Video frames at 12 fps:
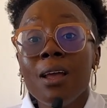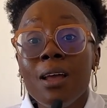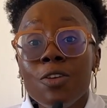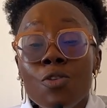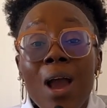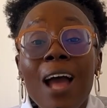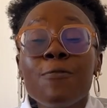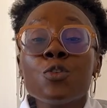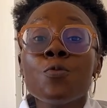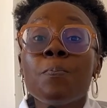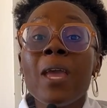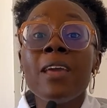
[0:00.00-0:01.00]
You have
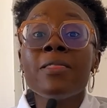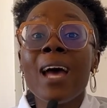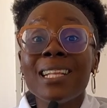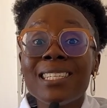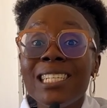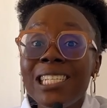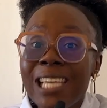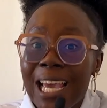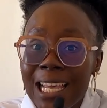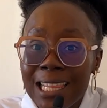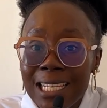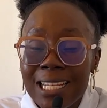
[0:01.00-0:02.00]
to pay that
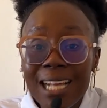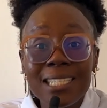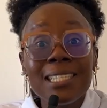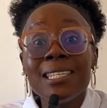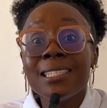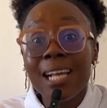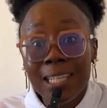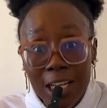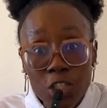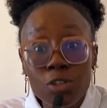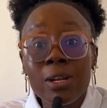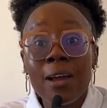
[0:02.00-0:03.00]
yearly. That is
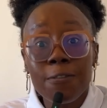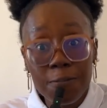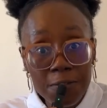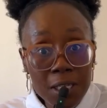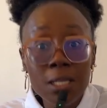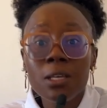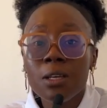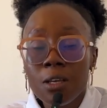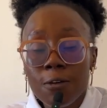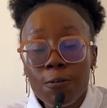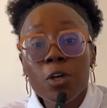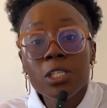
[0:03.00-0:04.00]
international fee
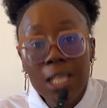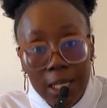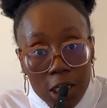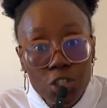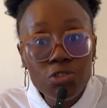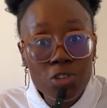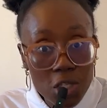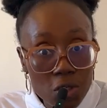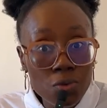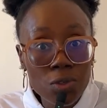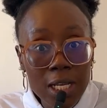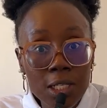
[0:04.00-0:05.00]
for international
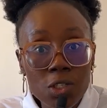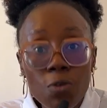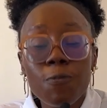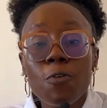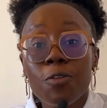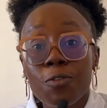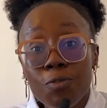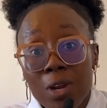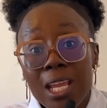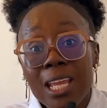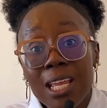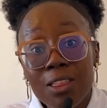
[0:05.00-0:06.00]
students. So for
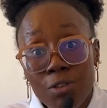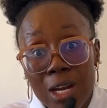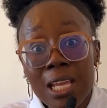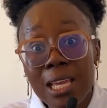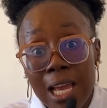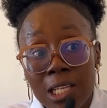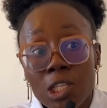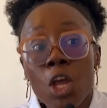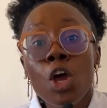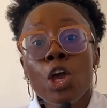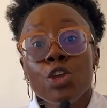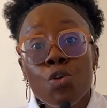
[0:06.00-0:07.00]
three years,
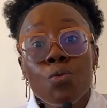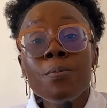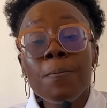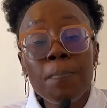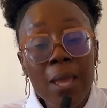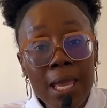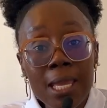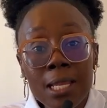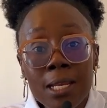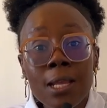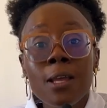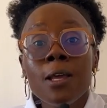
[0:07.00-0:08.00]
you will be
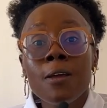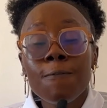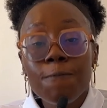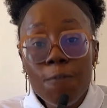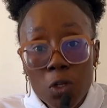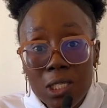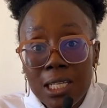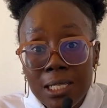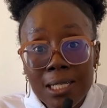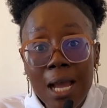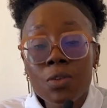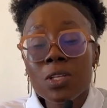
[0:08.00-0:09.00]
paying
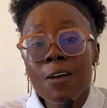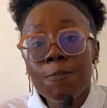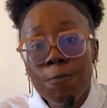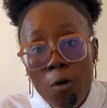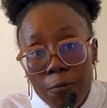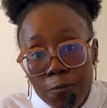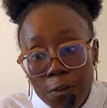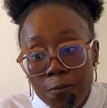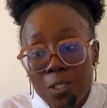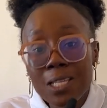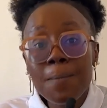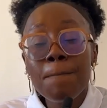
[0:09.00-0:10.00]

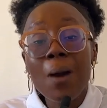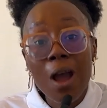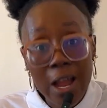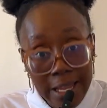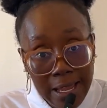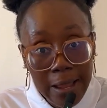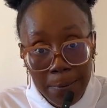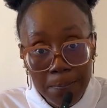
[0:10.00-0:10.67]
14,450 per year,